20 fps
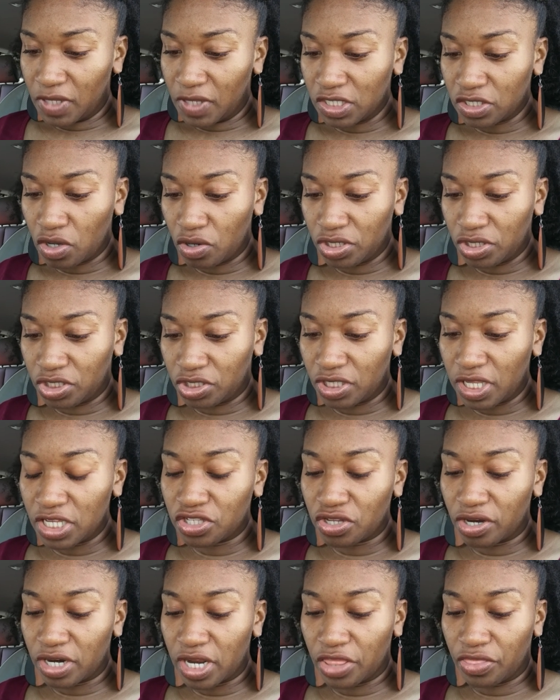let's go to let's
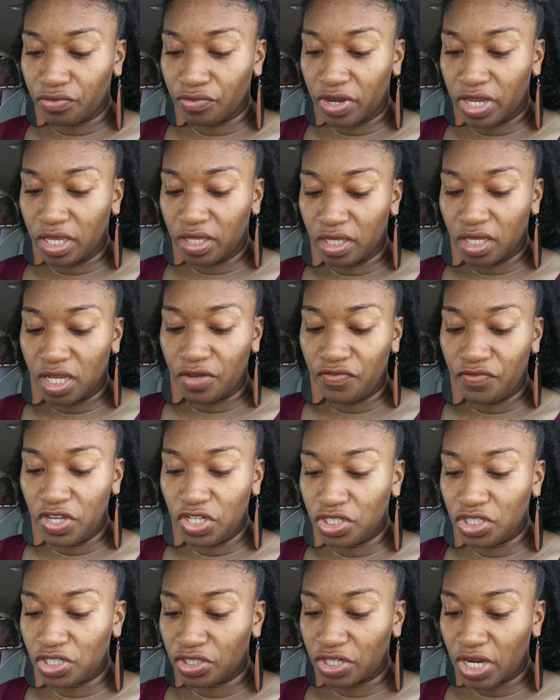start at 3.
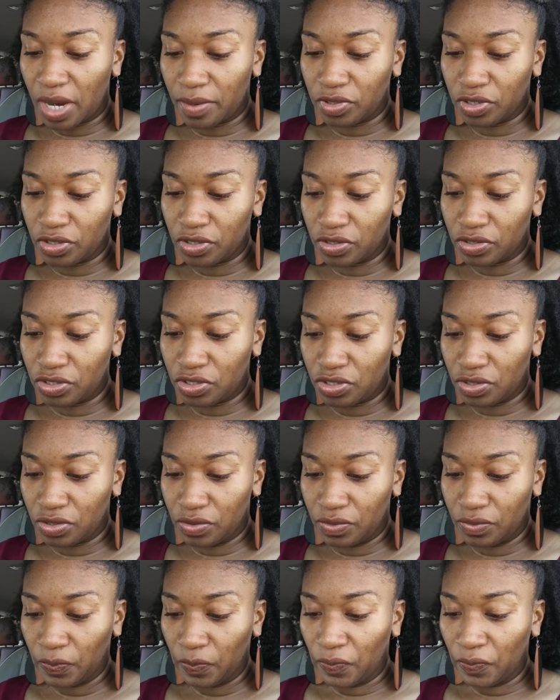Ephesians chapter
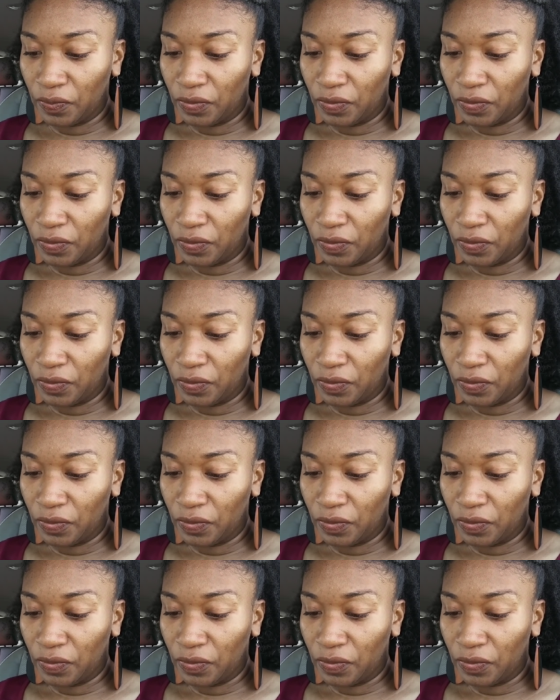2.